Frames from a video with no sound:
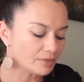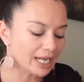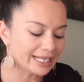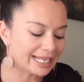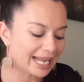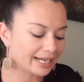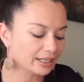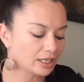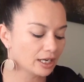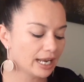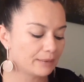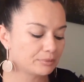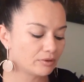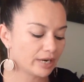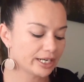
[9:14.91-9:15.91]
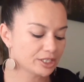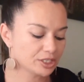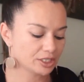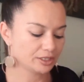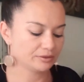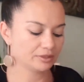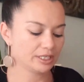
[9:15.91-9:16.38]
Again,
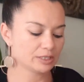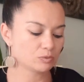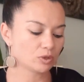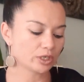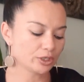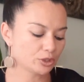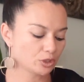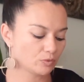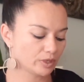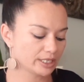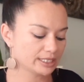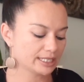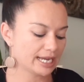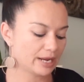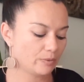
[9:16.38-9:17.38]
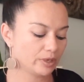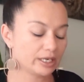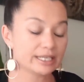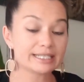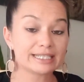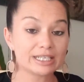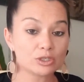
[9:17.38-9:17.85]
collaboration is what I do want to say when
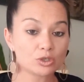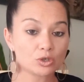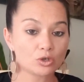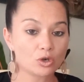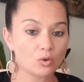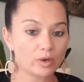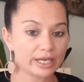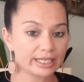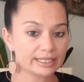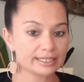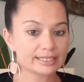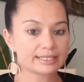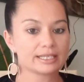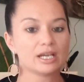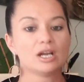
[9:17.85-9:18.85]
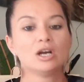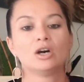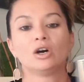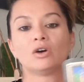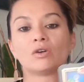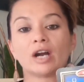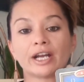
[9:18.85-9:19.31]
I see 2 queens.
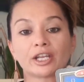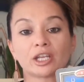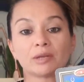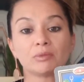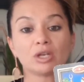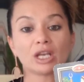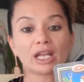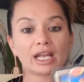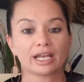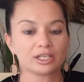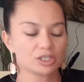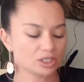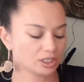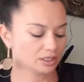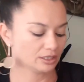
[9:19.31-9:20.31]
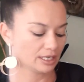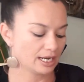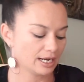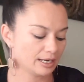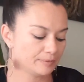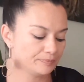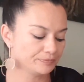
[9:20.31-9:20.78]
All right, communication.
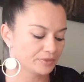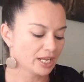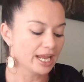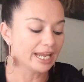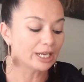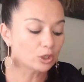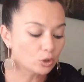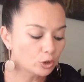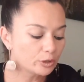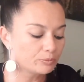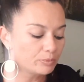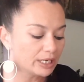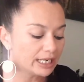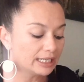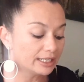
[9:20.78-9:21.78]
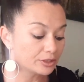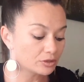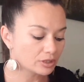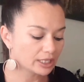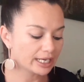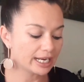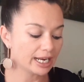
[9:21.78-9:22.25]
It could be
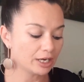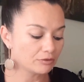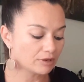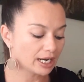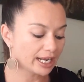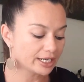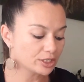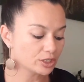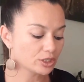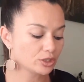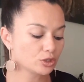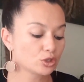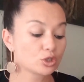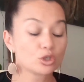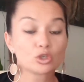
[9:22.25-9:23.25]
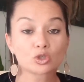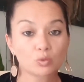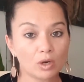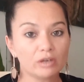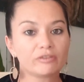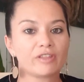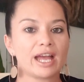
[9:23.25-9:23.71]
literally in relation to
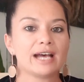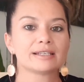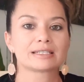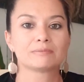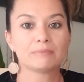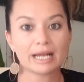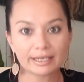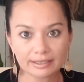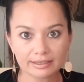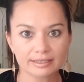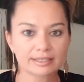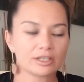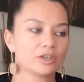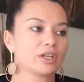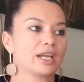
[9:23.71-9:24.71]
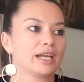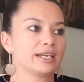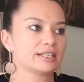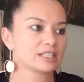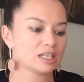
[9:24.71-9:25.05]
12th house matters, okay?